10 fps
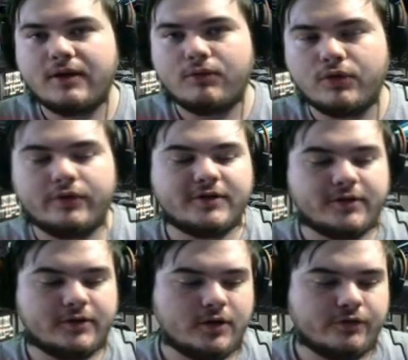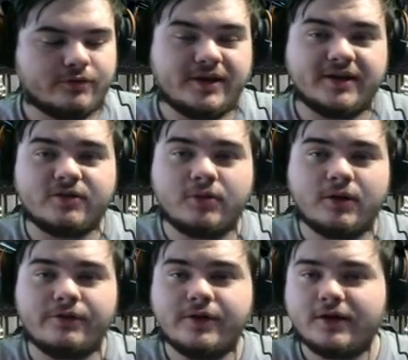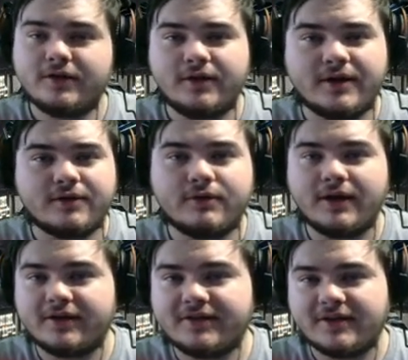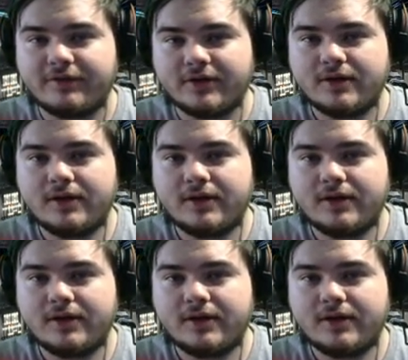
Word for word: will all of a sudden go from gear 12 to like a relic 7